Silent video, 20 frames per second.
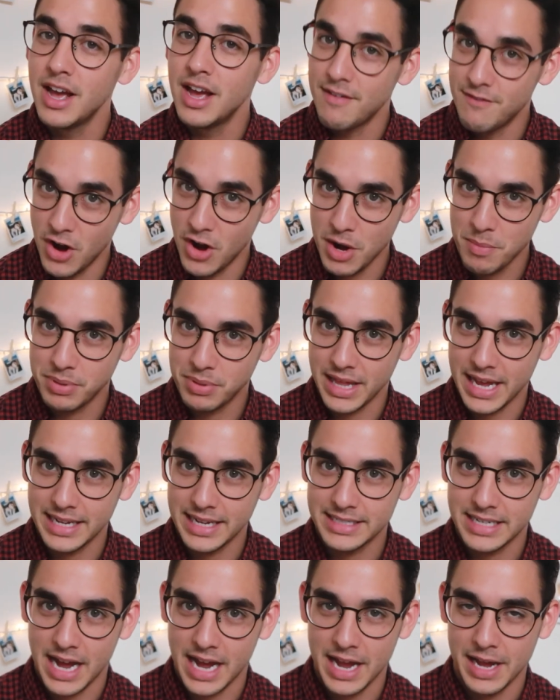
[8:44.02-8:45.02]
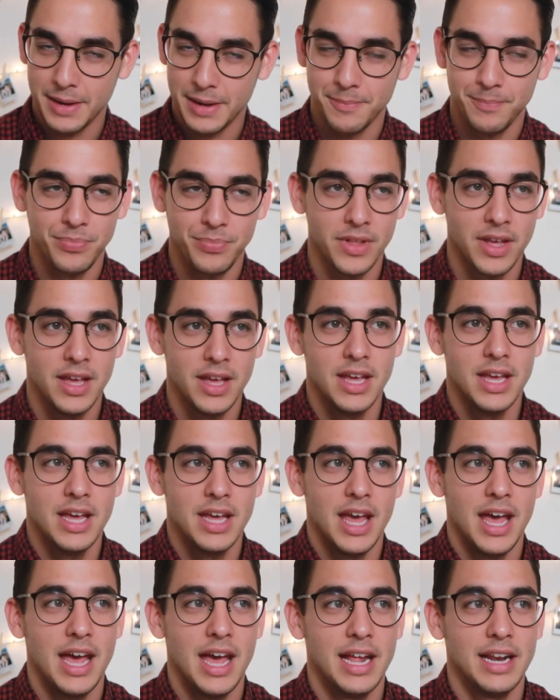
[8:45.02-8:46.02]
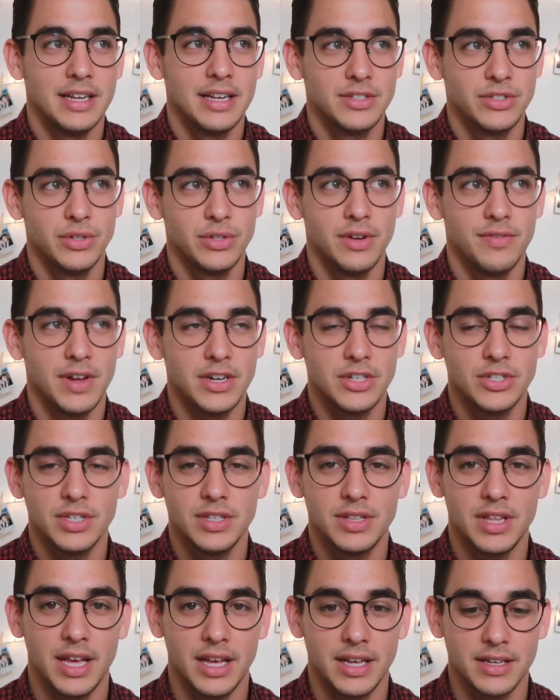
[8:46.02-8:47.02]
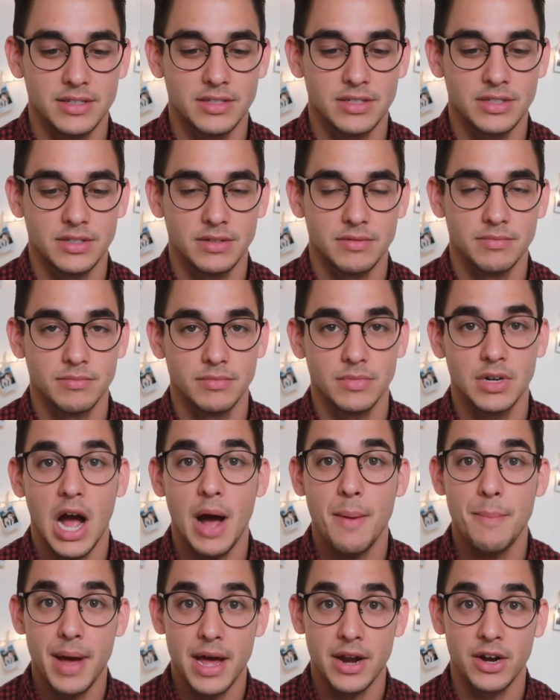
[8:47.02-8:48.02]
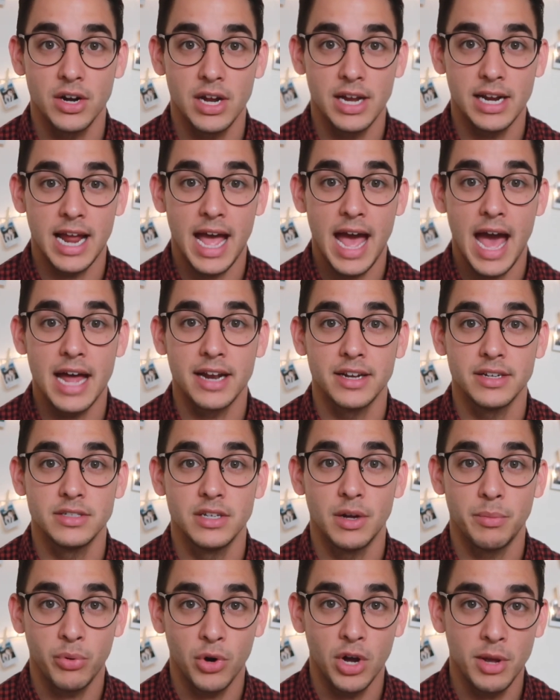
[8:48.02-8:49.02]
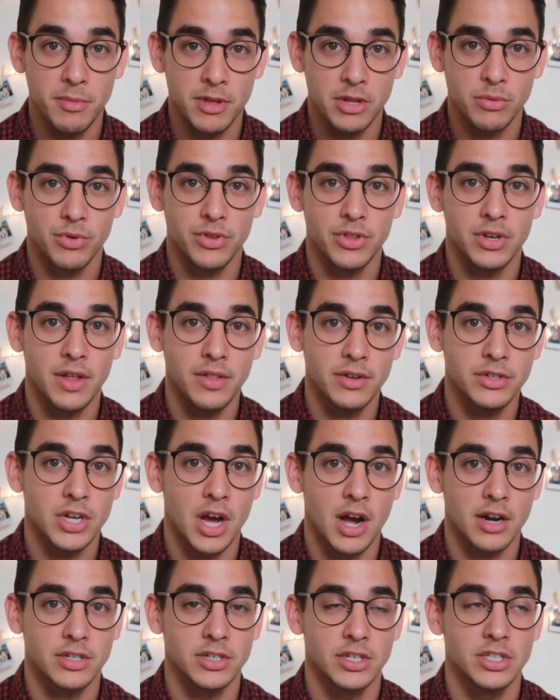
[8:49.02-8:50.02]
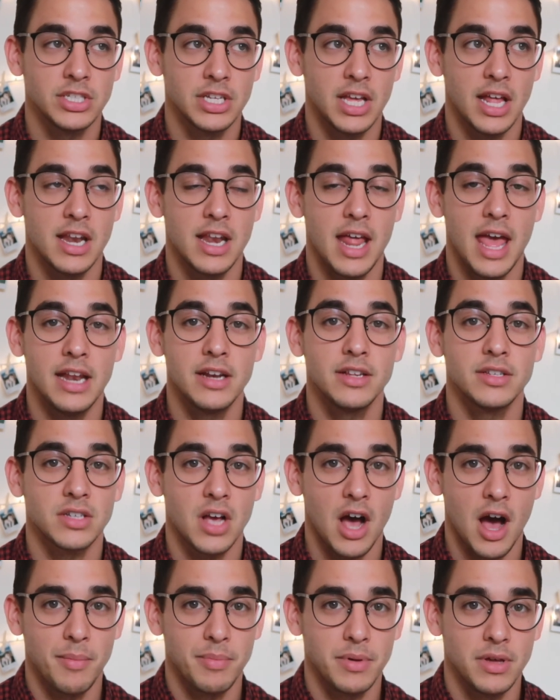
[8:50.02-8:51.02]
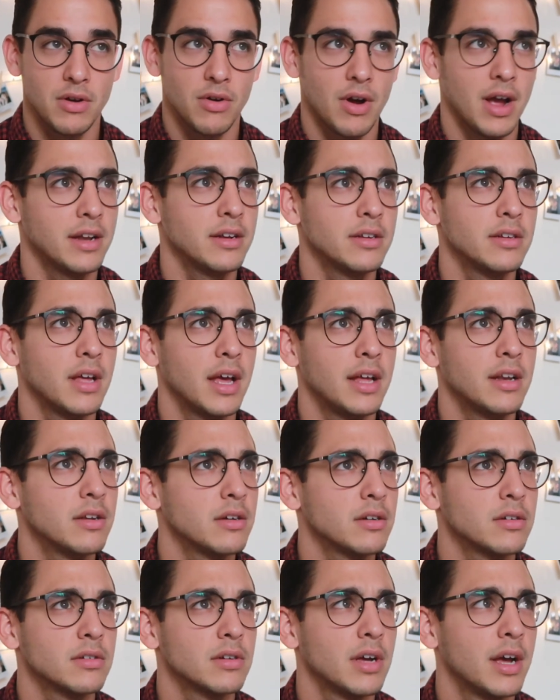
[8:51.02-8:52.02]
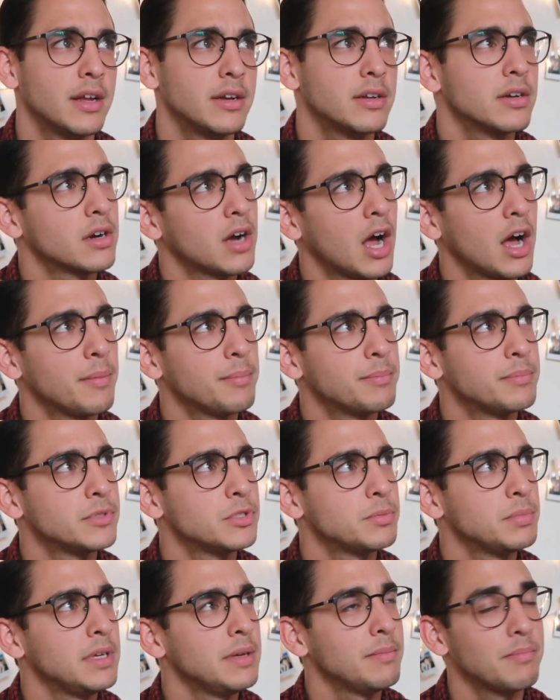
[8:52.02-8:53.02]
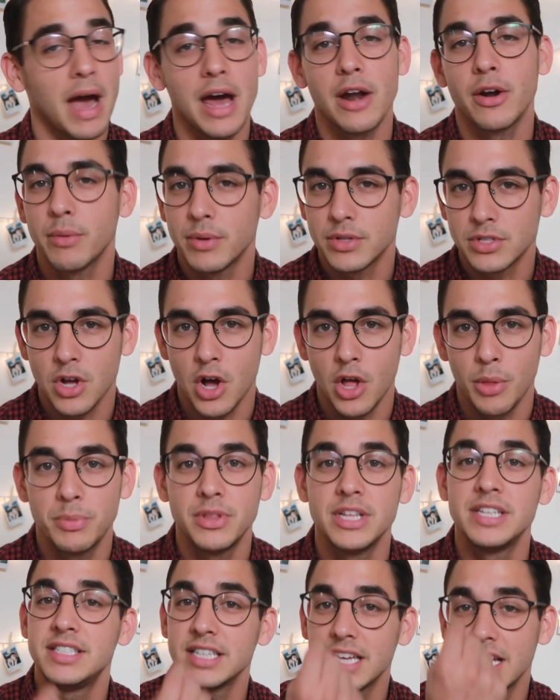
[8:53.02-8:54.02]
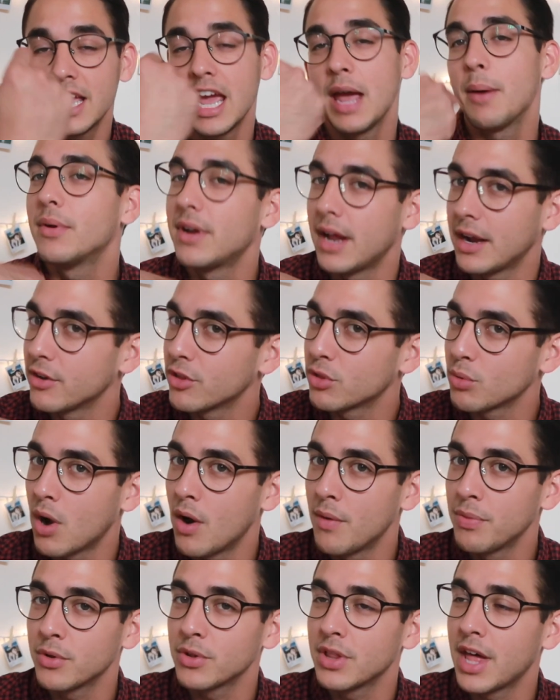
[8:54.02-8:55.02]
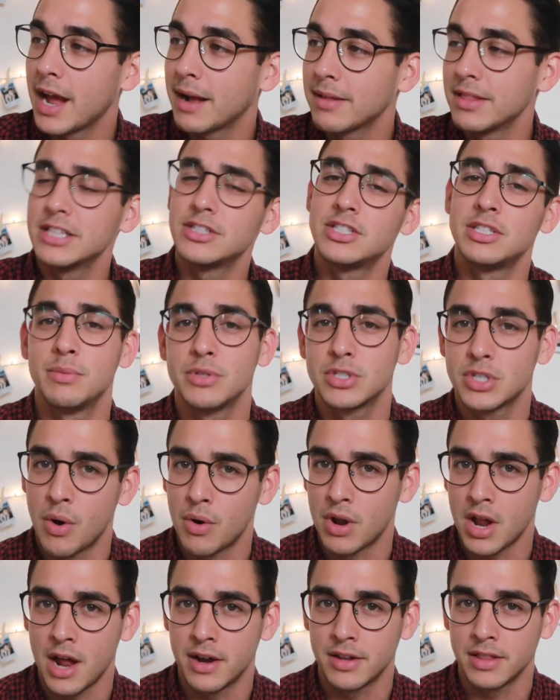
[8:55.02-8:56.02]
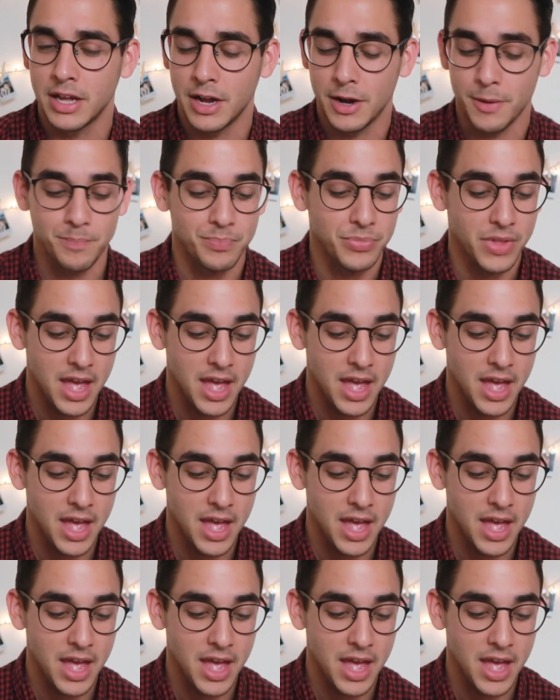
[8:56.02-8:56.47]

very bland diet, and soon eventually things got better, and I had an appointment with another doctor to get an endoscopy or endoscopy. I don't know what it's called. They stick a camera down your throat and they're like, let's see what's going on in there.